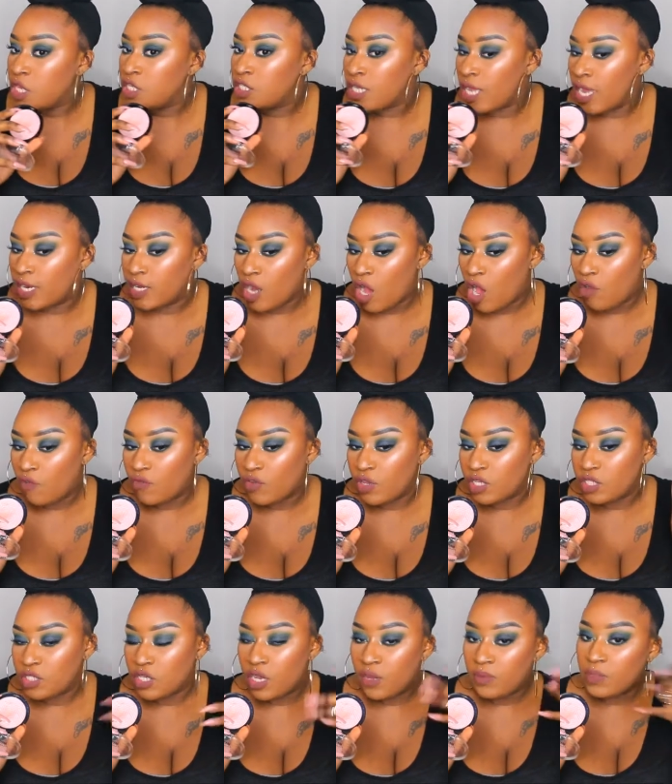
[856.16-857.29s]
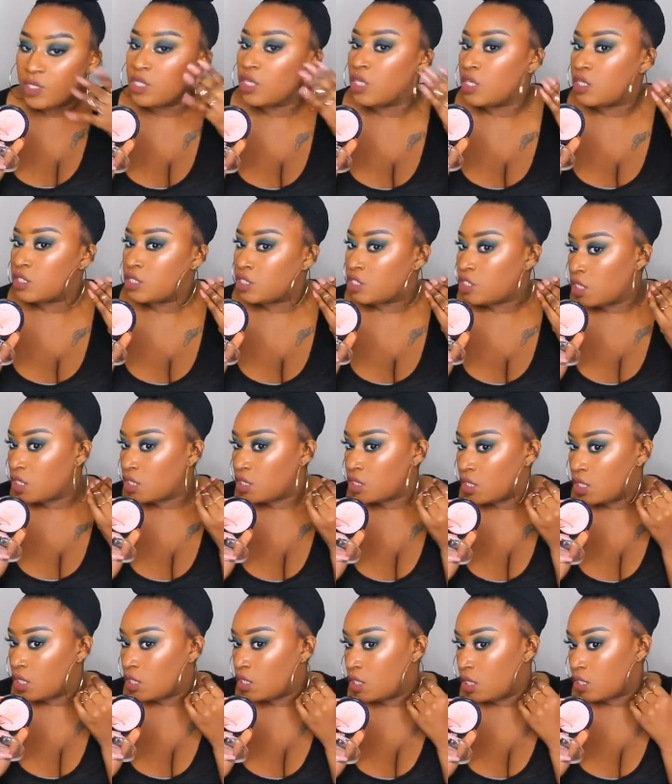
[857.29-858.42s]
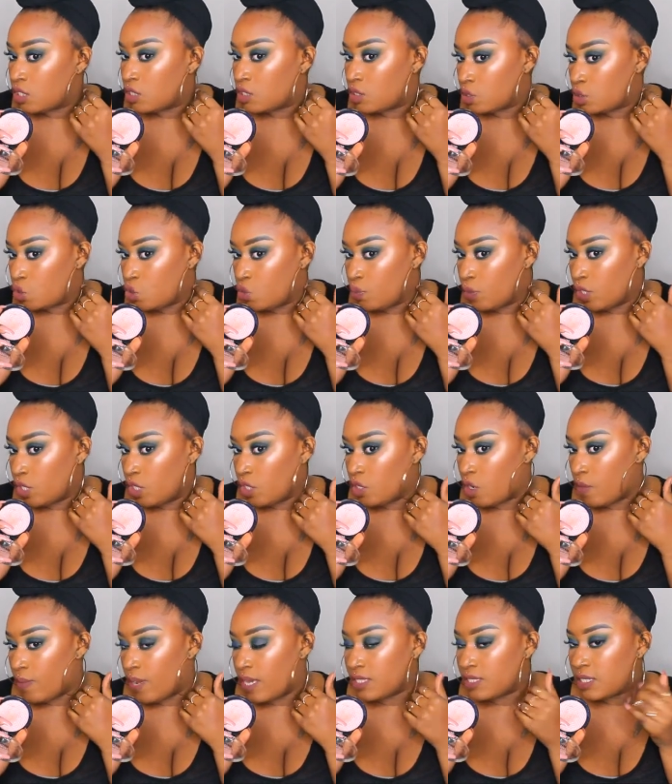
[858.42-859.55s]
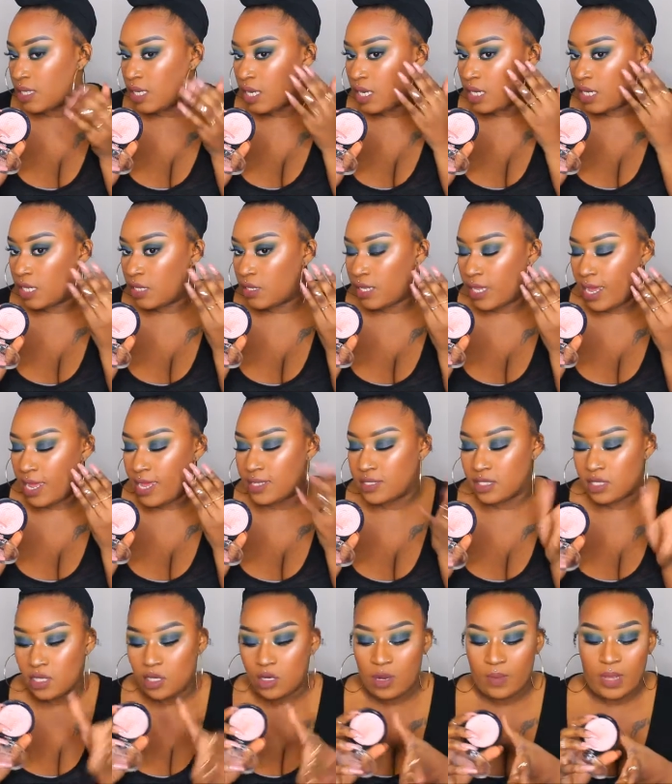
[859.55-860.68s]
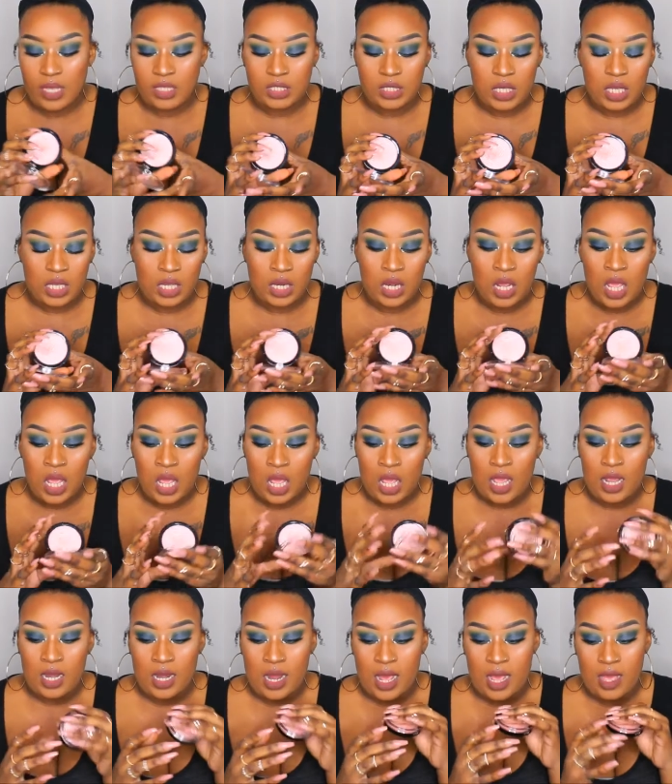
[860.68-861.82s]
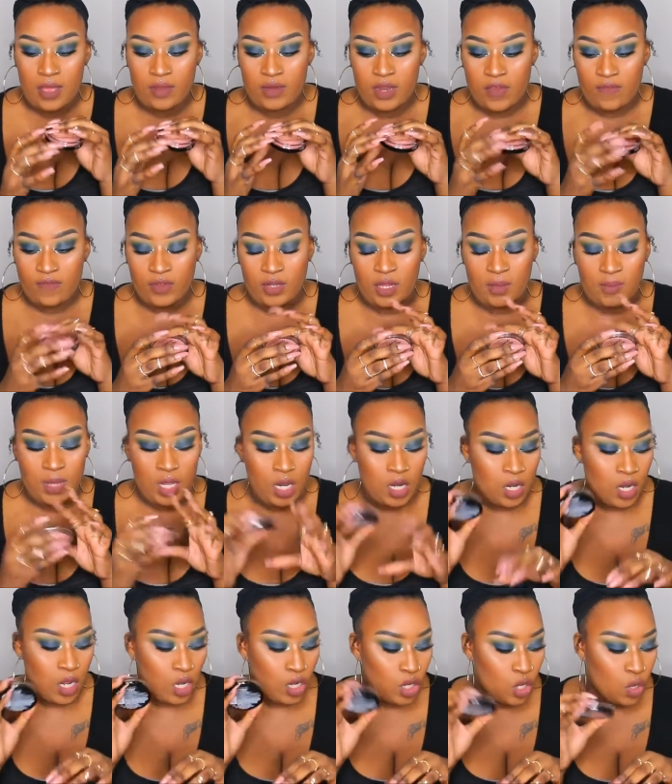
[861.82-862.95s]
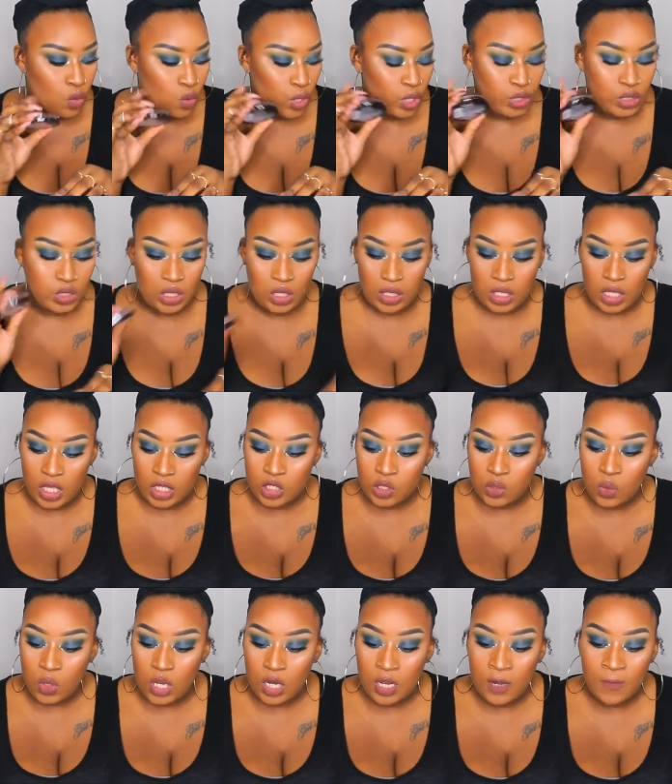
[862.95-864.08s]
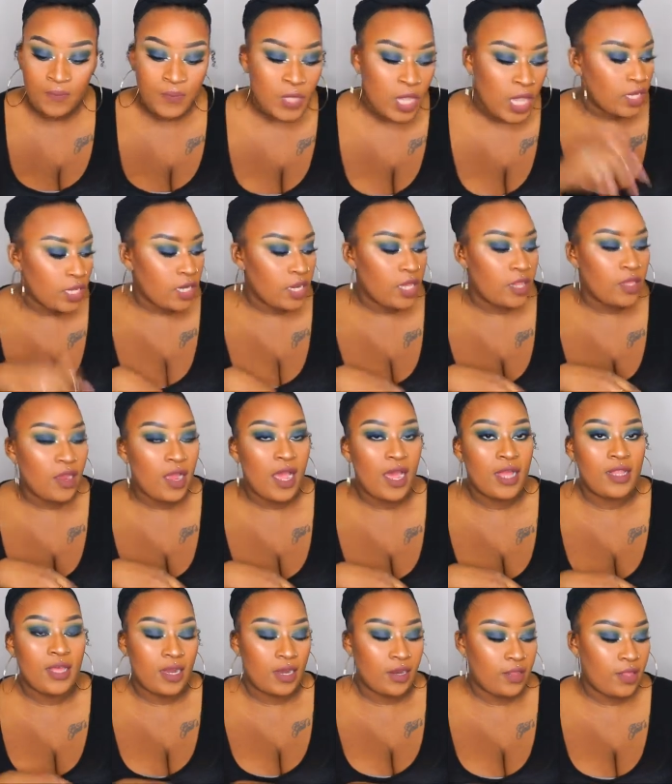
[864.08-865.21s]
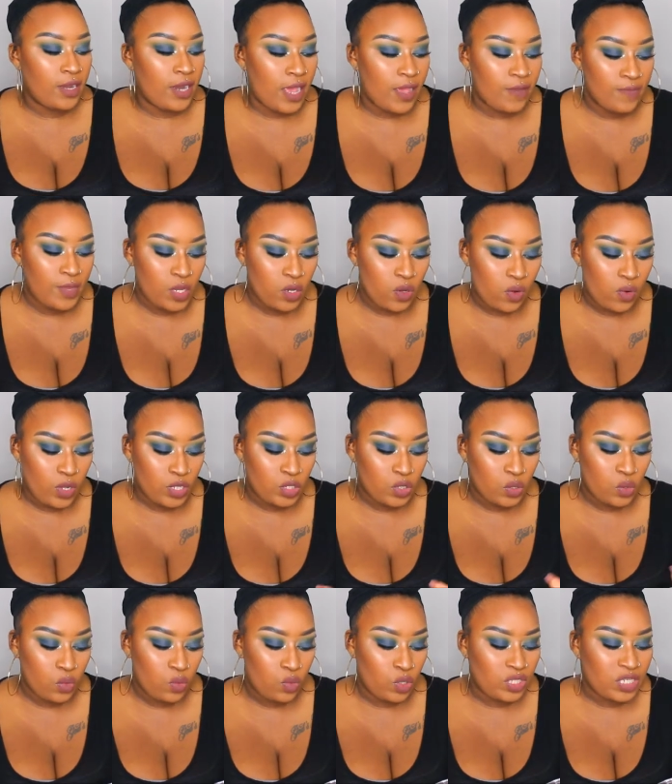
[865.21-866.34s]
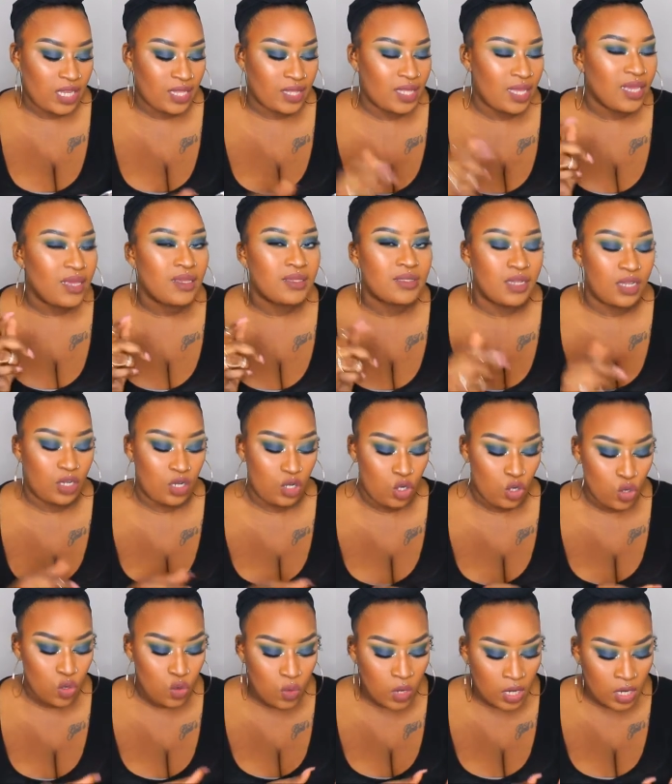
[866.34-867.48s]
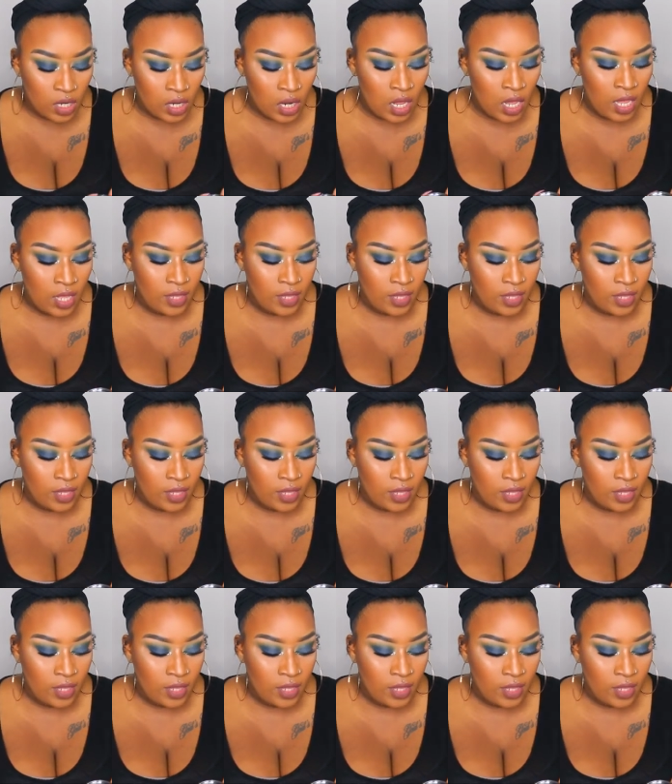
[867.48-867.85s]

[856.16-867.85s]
standoffish. Um, it looks just, it looks super good on my skin. It lays good on my skin and I have definitely been going to this one. And another highlighter that I've been going to, which I think is a new one.